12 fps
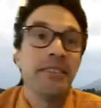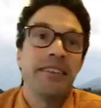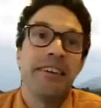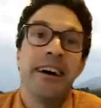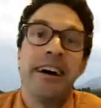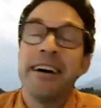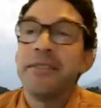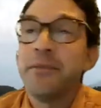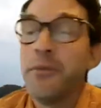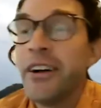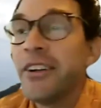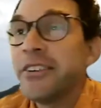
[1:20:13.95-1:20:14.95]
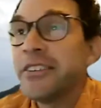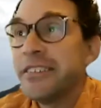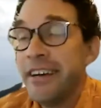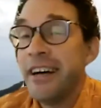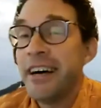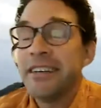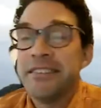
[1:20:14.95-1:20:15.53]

yeah well yeah